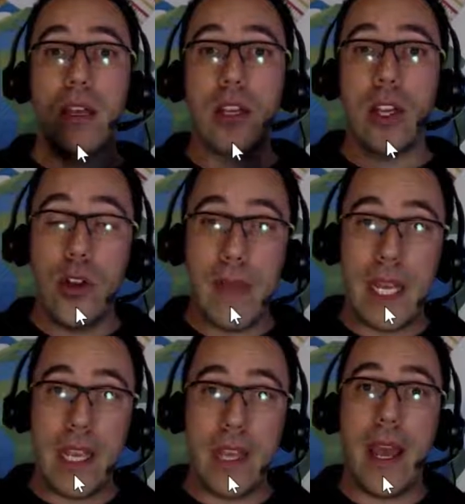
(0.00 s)
Go to
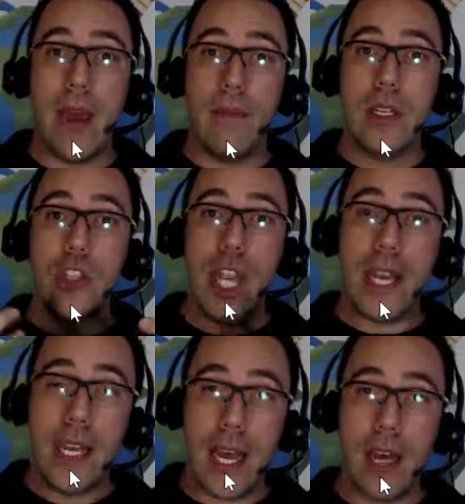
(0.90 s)
Minicam,
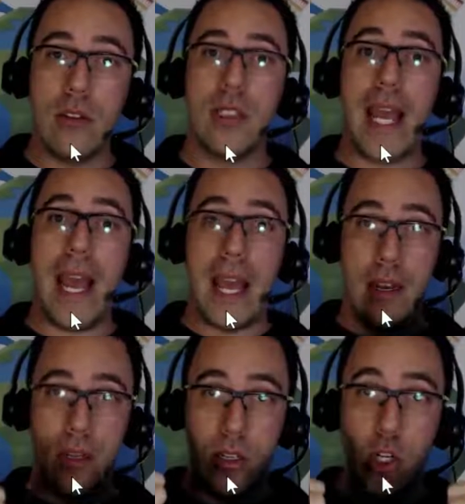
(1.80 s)
check it out,
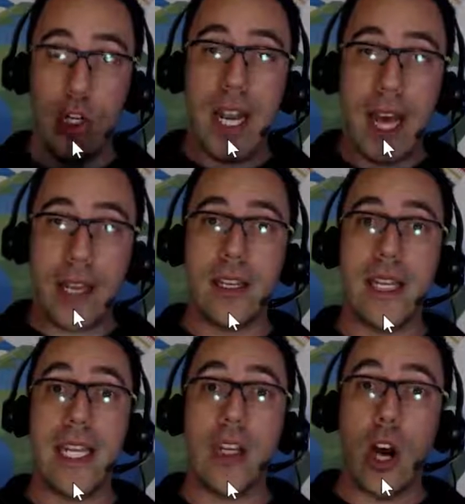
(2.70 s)
and good
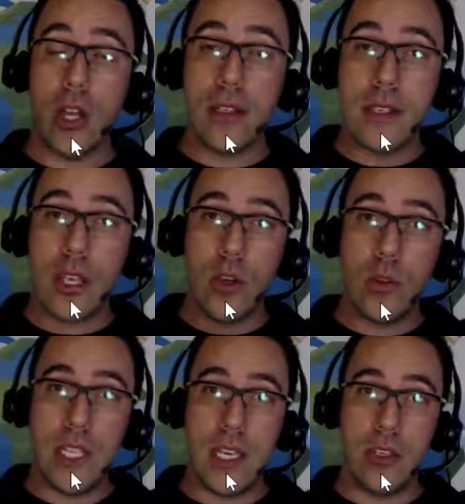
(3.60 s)
luck in enhancing
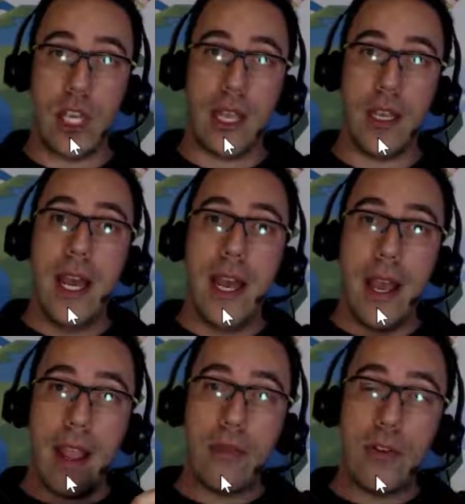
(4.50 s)
your teaching
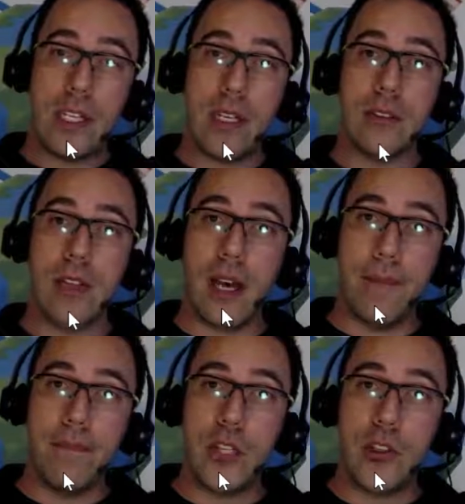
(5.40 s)
every single
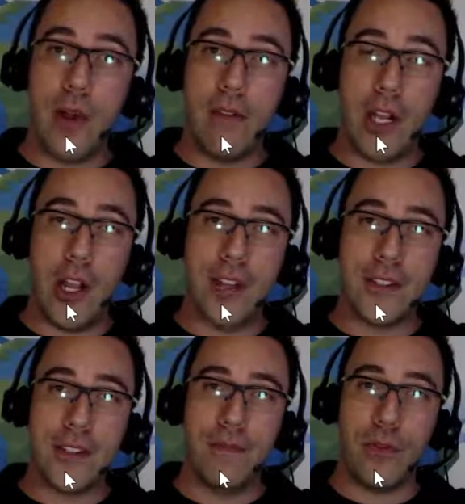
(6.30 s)
time that you have a
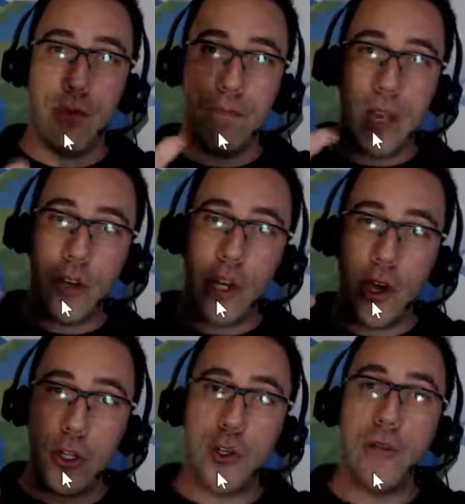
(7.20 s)
class. From me,
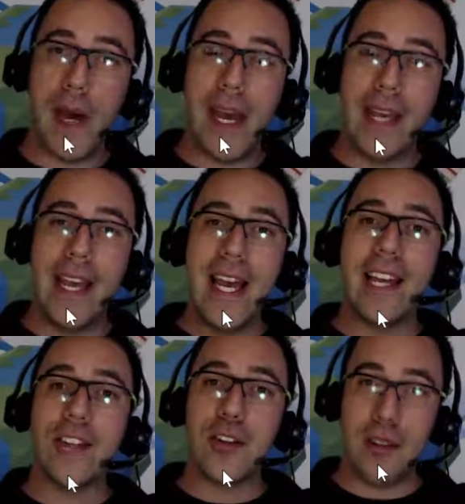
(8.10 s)
Ricardo, goodbye
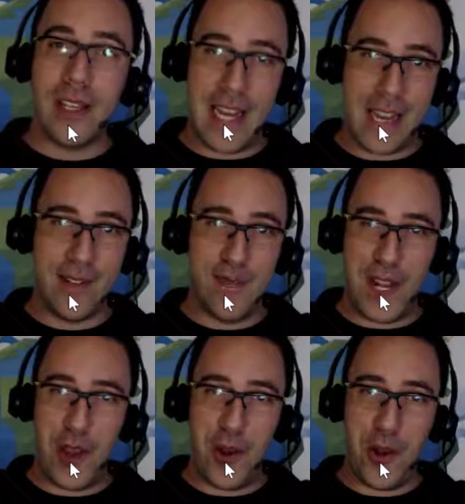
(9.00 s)
until the next
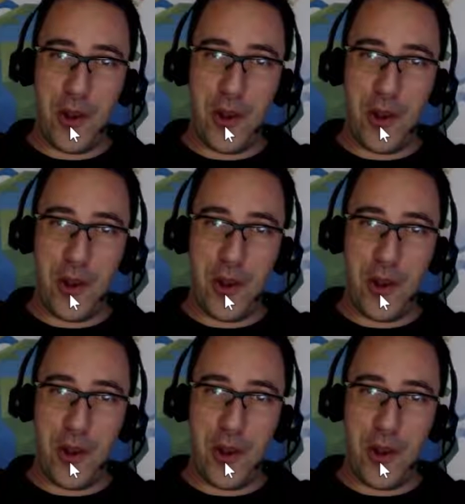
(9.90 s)
video.